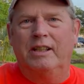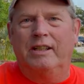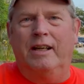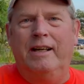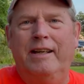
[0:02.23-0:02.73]

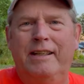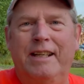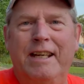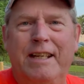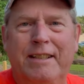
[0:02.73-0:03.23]
Hey
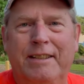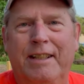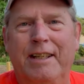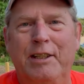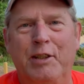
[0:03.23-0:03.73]
again.
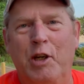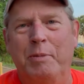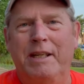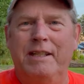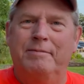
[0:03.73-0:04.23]
Hey, you know
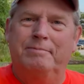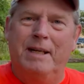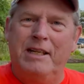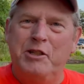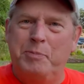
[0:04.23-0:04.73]
me.
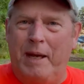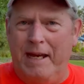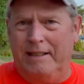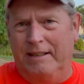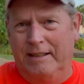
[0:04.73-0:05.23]
My name's
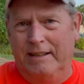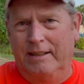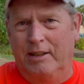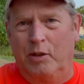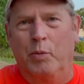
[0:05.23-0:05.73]
Pat,
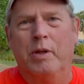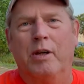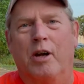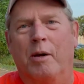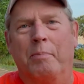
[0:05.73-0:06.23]
and
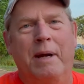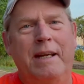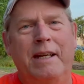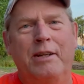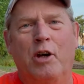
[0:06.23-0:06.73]
we are
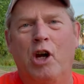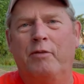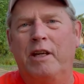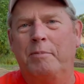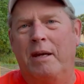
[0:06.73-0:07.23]
making
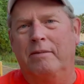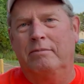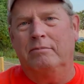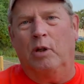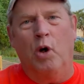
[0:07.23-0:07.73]
RV.
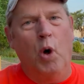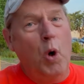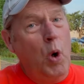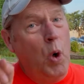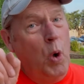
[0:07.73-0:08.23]

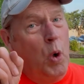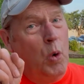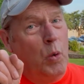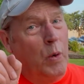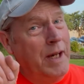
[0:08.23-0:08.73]

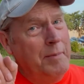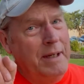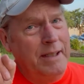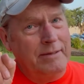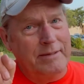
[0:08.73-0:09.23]
Oh, wait a
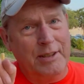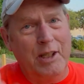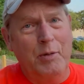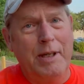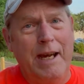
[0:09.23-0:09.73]
minute. You
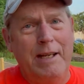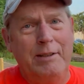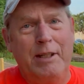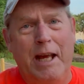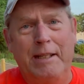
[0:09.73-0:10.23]
know, we
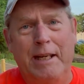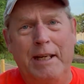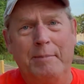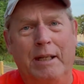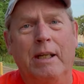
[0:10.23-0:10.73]
added to that
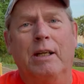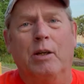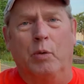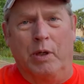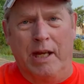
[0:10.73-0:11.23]
name.
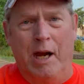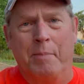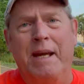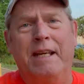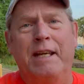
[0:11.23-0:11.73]
We're now
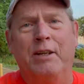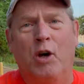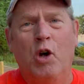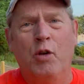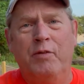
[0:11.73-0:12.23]
making
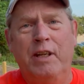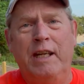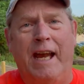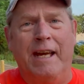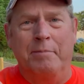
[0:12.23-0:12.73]

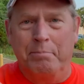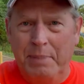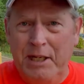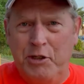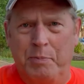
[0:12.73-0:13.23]
RV and
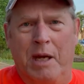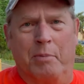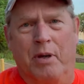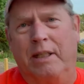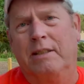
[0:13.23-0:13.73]
beach
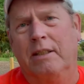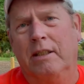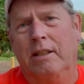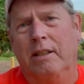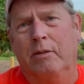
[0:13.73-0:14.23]
memories.
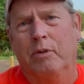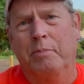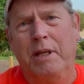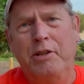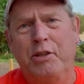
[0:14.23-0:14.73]

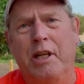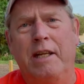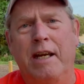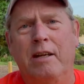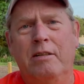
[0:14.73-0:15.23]
We're beaching it
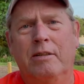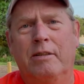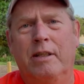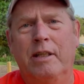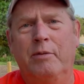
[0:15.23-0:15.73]
now.
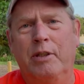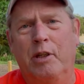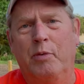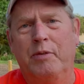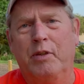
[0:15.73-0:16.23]
Hey, you
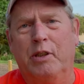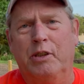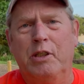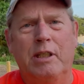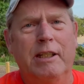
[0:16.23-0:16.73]
know, we took
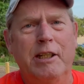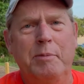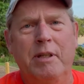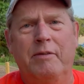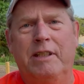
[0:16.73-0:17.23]
just a
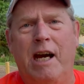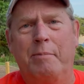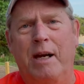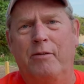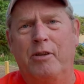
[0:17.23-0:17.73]
little bit of a
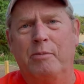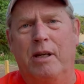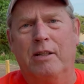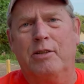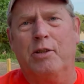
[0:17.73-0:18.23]
time out from
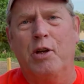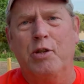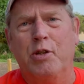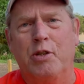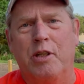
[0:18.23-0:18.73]
our
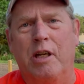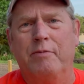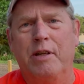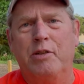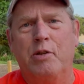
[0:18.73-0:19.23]
excursions and our
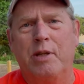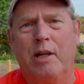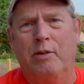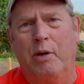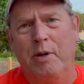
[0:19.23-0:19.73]
adventures
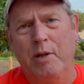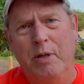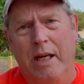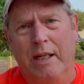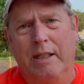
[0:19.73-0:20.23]
out on the
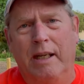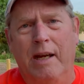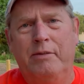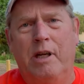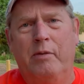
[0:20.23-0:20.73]
road.
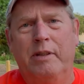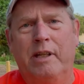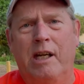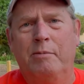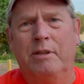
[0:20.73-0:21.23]
After our
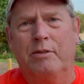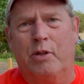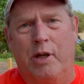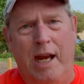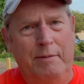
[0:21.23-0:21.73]
retirement,
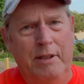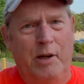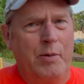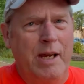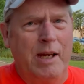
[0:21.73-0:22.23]
traveling
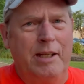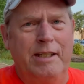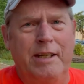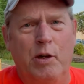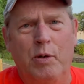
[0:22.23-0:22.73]
around
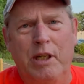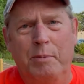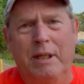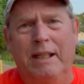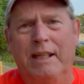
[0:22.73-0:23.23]
in the old
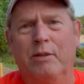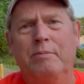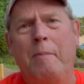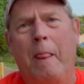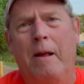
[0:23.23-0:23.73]
Hillbilly
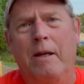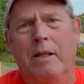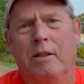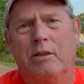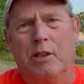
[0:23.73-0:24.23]
Hilton,
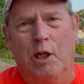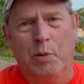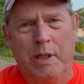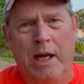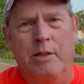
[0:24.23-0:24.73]

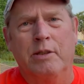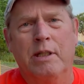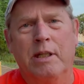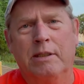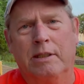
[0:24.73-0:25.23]
slowed down
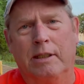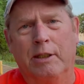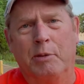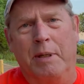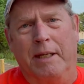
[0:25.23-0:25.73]
just a
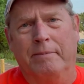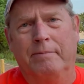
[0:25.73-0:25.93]
little bit.